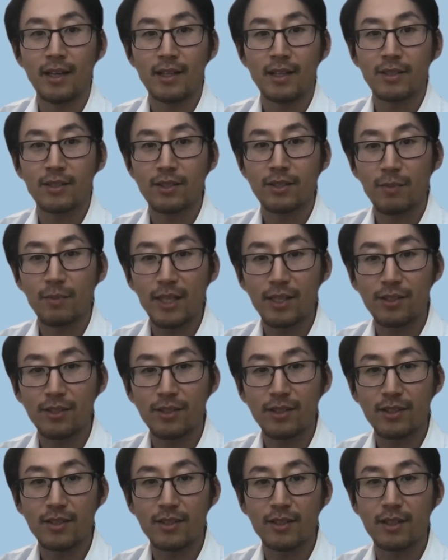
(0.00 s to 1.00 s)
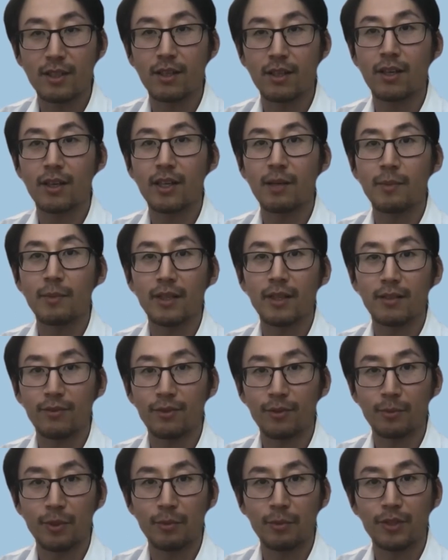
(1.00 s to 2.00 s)
So imagine this is an alert coming in
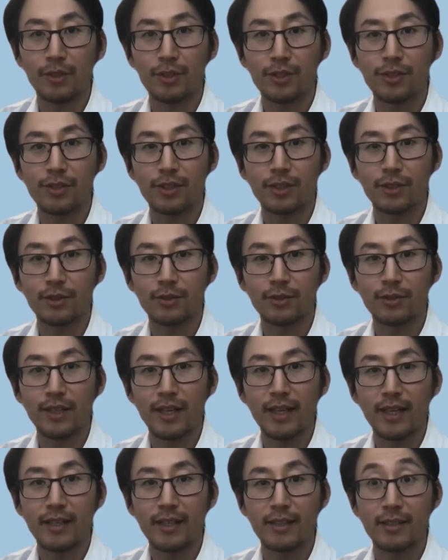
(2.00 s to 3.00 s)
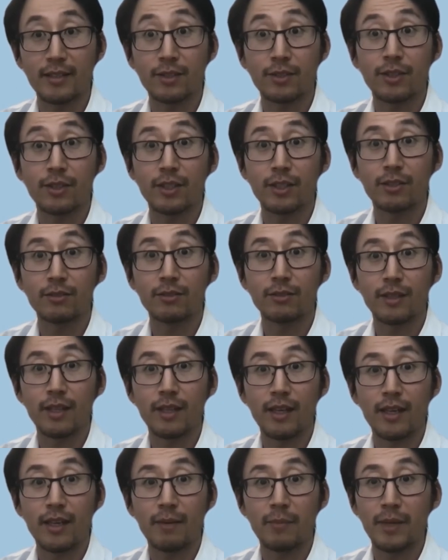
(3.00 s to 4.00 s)
from a monitoring tool that is critical,
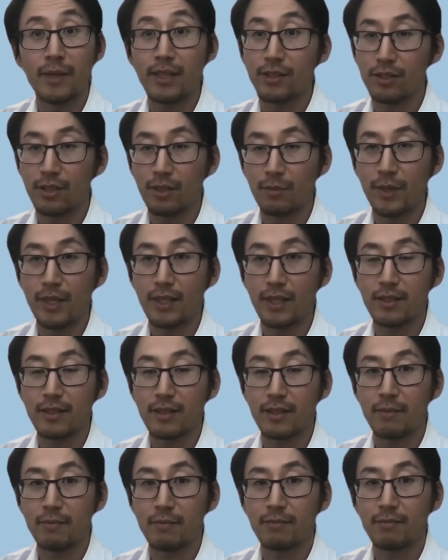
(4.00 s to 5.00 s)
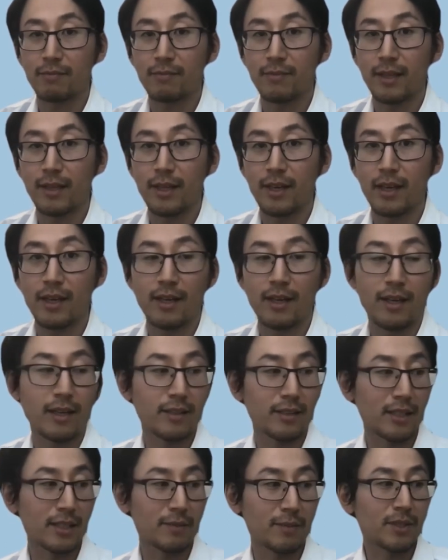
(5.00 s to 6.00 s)
and PagerDuty picks it up and
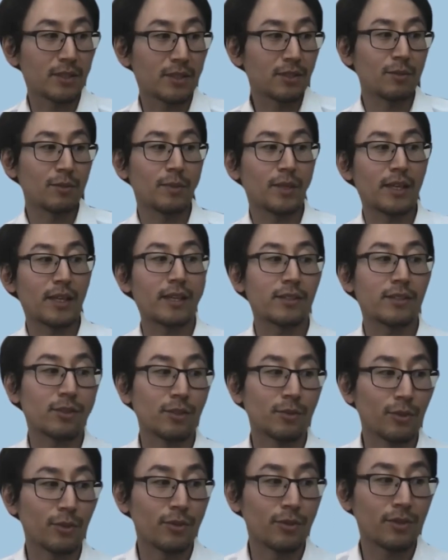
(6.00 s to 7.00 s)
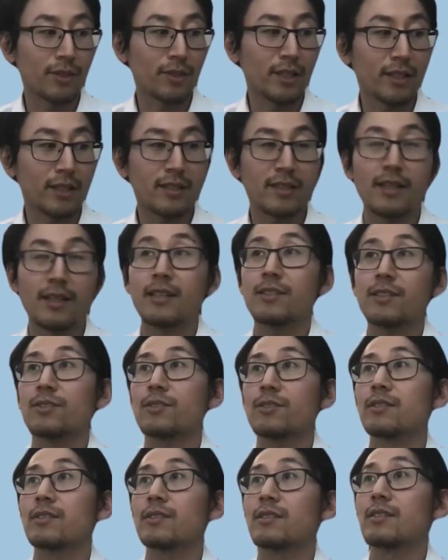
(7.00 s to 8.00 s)
deems it to be actionable. So it assigns
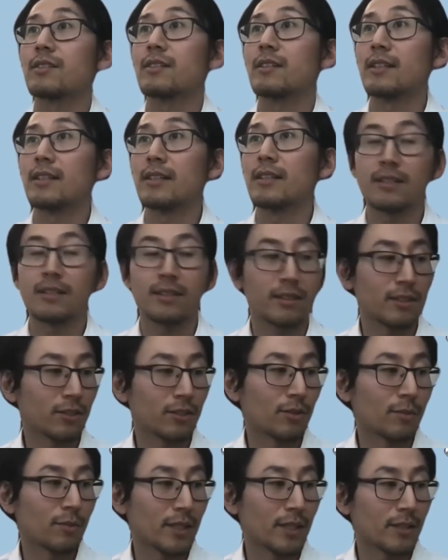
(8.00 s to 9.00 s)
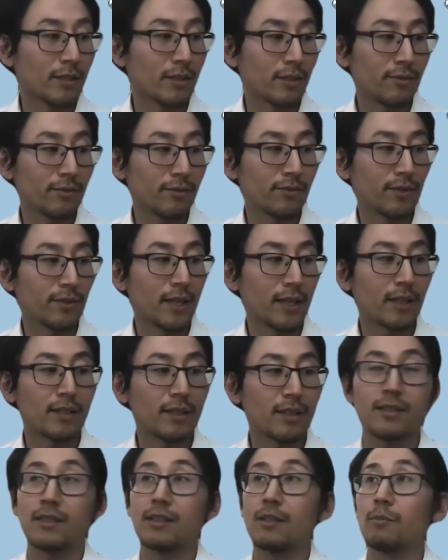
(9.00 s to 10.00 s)
the incident to myself. I can
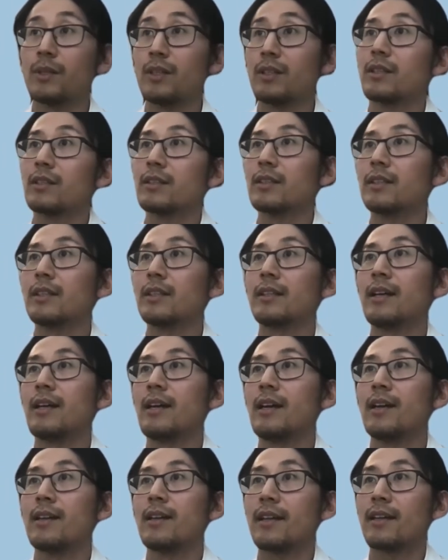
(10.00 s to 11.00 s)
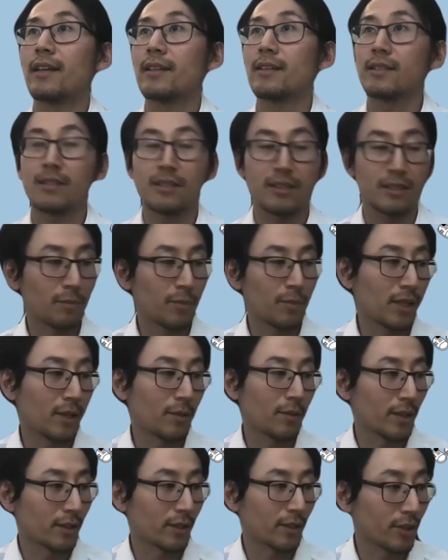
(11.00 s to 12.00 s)
see immediately that this is a
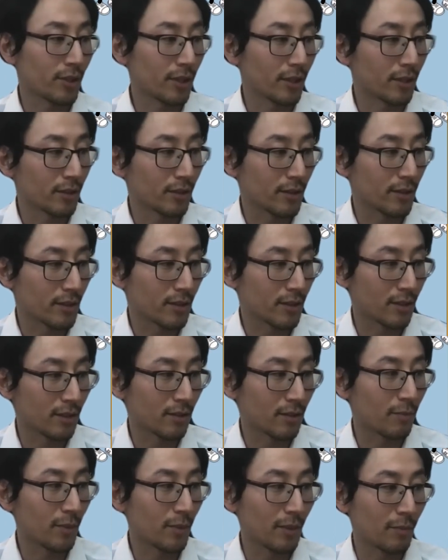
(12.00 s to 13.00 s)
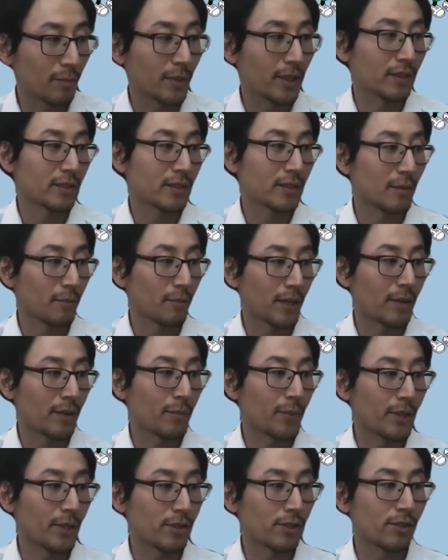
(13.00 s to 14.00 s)
P1 critical incident being picked up by
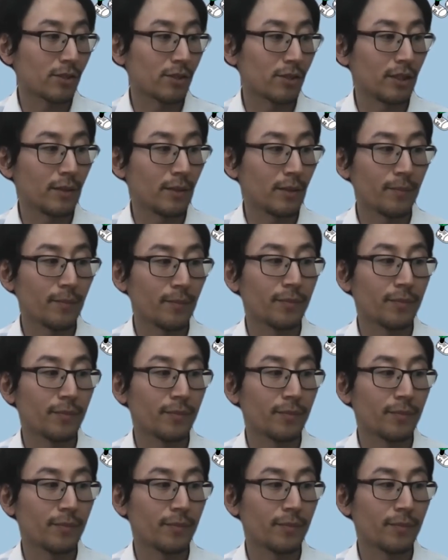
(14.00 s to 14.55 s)
PagerDuty.